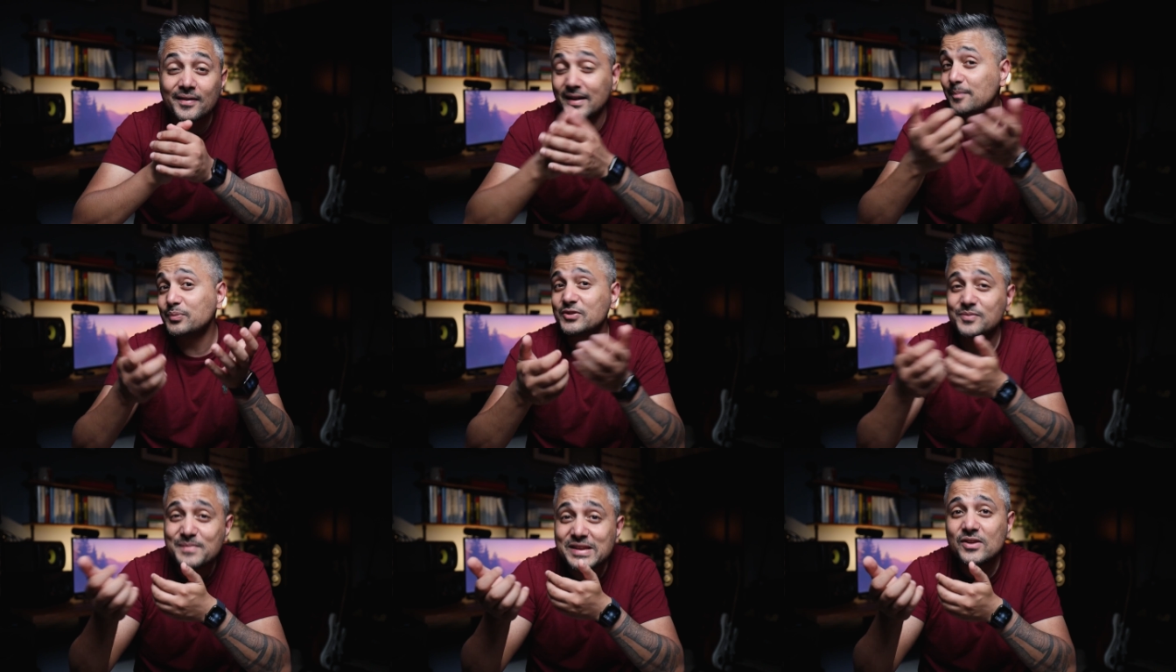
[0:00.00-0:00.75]
That
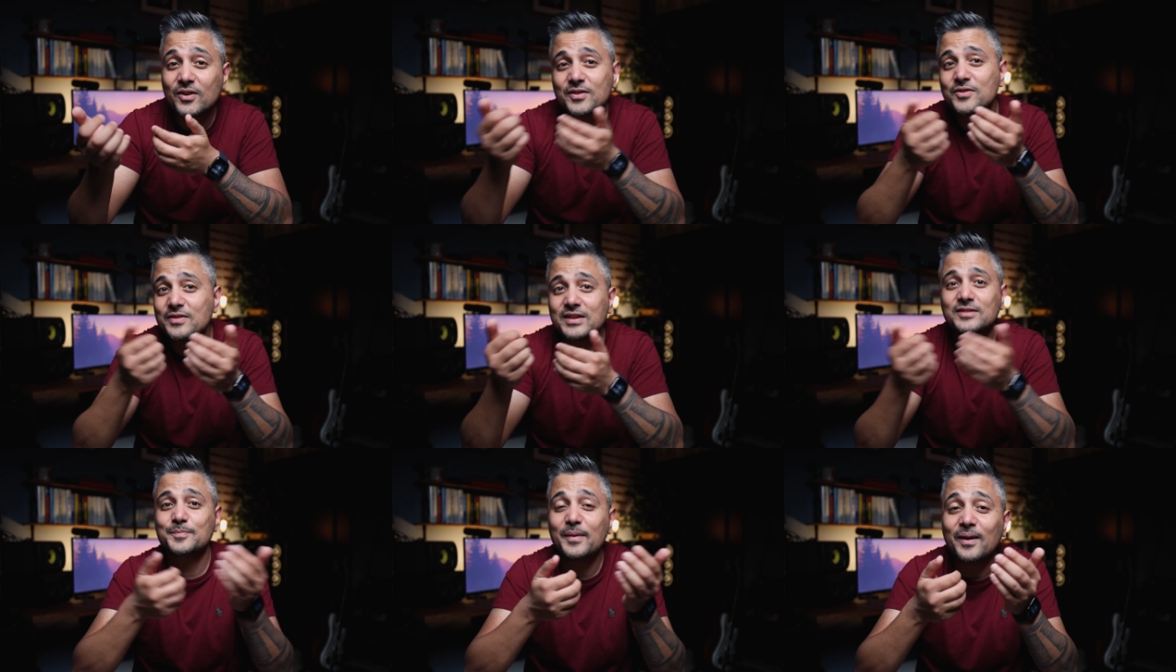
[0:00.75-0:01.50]
puts me on a
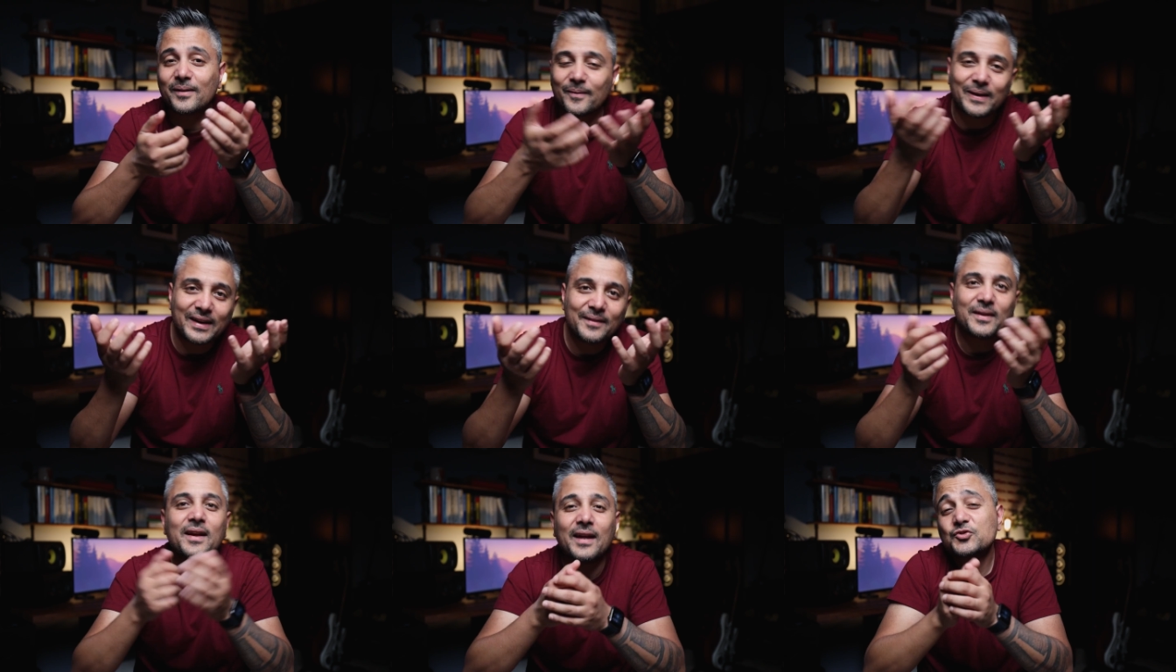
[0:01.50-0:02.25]
unique spot, right?